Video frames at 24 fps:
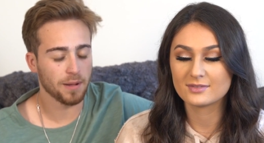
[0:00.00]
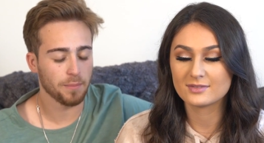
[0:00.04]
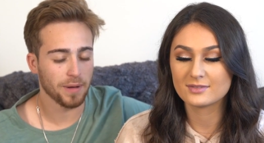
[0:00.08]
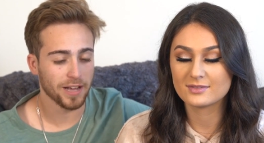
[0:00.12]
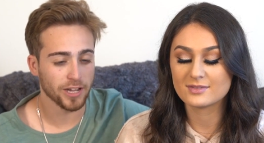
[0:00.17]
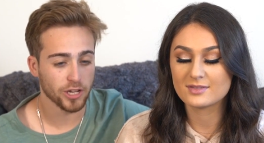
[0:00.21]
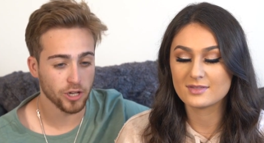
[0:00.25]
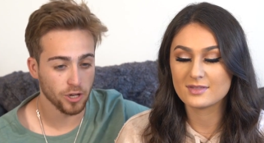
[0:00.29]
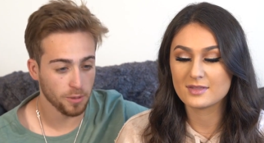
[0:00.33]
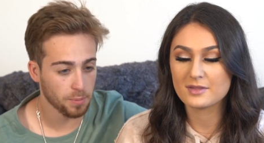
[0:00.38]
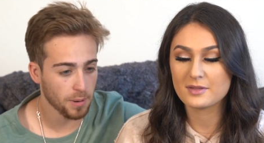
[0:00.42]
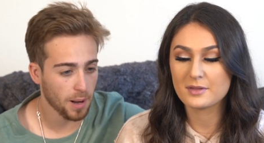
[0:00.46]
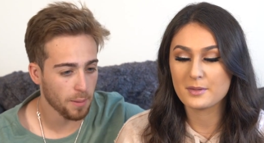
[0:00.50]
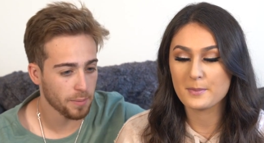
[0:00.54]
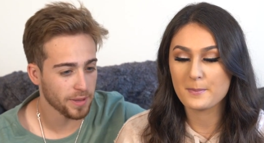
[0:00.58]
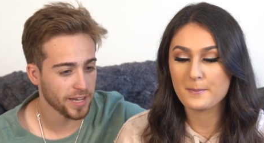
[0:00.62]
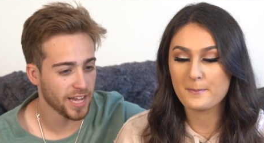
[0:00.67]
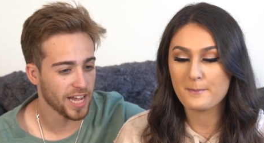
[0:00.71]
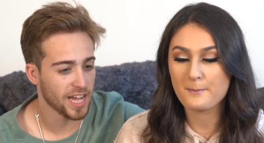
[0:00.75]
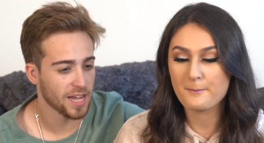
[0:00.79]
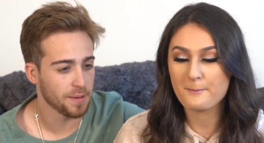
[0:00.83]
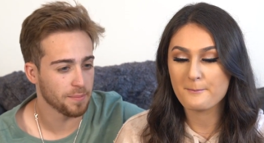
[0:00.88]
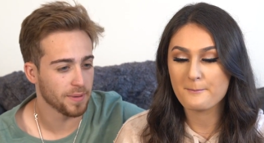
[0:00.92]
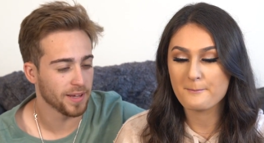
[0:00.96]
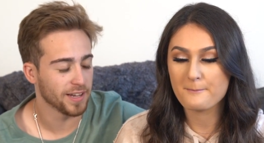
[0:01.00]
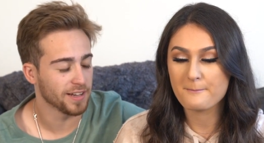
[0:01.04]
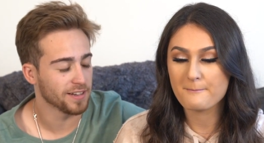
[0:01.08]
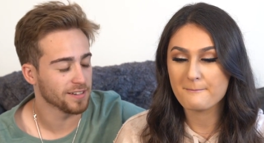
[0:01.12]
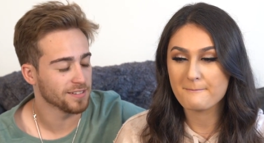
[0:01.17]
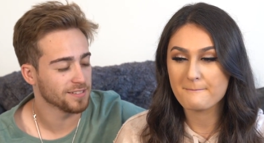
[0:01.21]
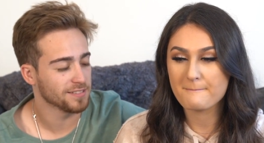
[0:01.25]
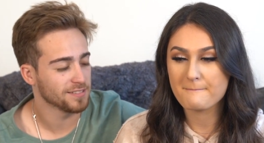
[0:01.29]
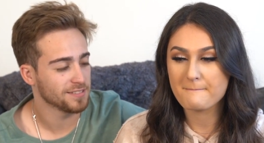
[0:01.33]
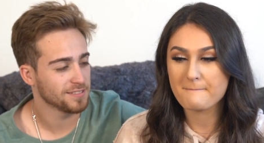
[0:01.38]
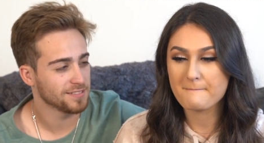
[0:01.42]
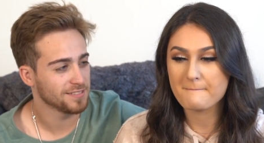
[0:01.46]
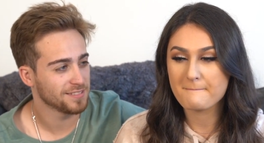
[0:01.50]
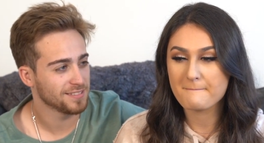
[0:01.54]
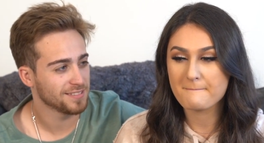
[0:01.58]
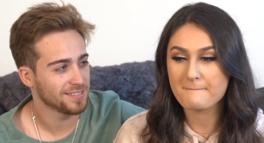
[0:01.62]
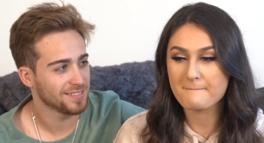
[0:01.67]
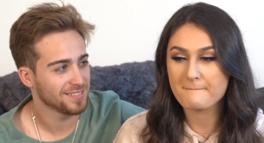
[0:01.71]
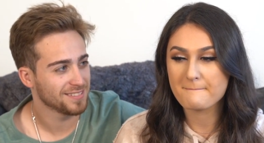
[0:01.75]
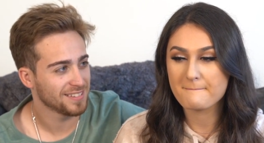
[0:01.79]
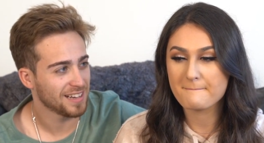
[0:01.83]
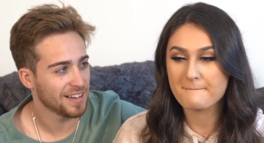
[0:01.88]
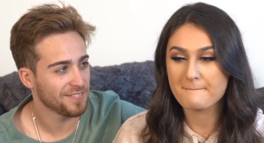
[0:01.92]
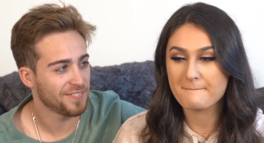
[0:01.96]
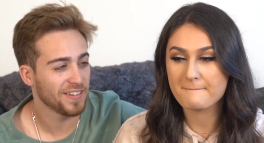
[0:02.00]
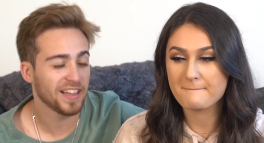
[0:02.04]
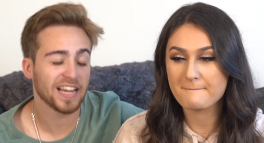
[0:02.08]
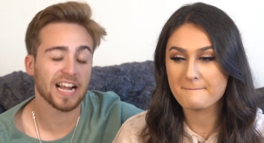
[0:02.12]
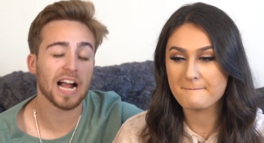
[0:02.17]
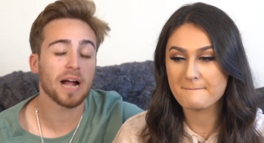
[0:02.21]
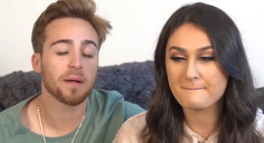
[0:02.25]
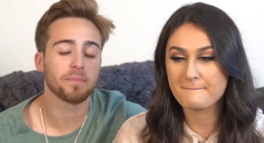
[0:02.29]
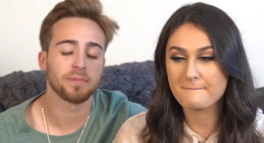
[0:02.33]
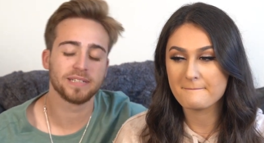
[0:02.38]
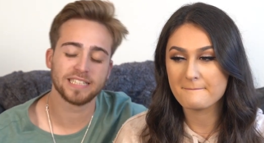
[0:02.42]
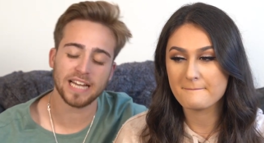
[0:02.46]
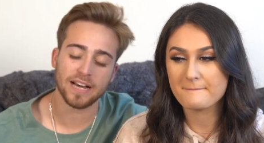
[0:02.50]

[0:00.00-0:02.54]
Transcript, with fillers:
Speaker 1: I'm like, you probably hate me. I feel like I